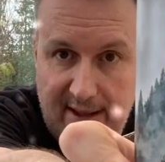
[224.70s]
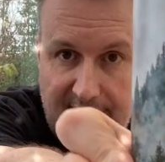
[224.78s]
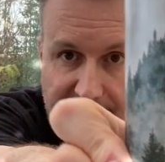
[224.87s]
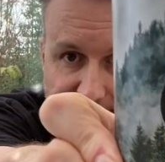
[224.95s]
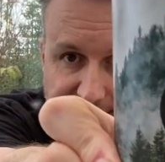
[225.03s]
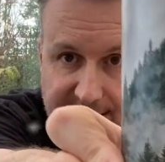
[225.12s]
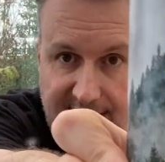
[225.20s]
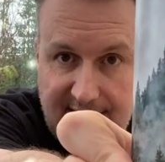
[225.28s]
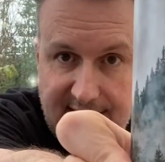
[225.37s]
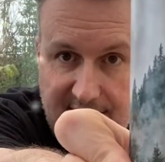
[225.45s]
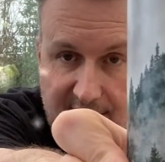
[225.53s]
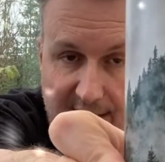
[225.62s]
these are
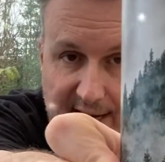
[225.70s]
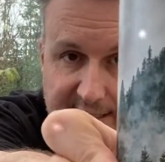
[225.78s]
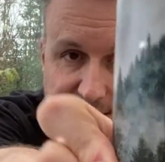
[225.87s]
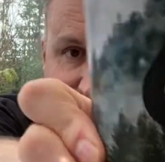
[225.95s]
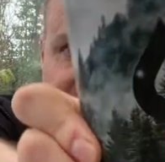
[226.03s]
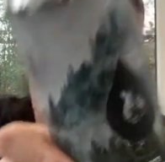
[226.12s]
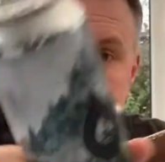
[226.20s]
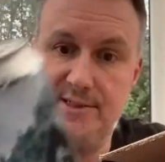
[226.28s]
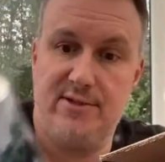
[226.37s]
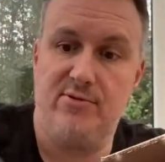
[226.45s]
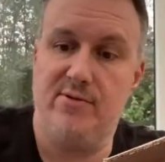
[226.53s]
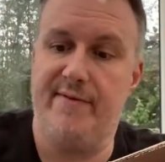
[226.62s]
less likely to be ones
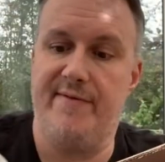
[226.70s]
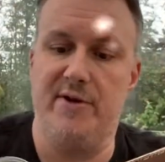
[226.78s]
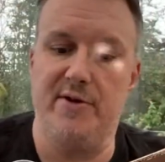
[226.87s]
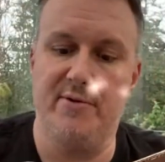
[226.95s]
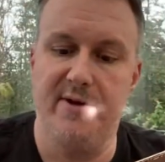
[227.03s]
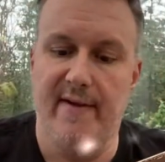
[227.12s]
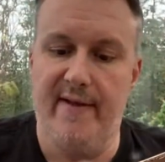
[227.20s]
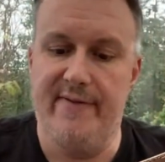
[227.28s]
that are reviewed.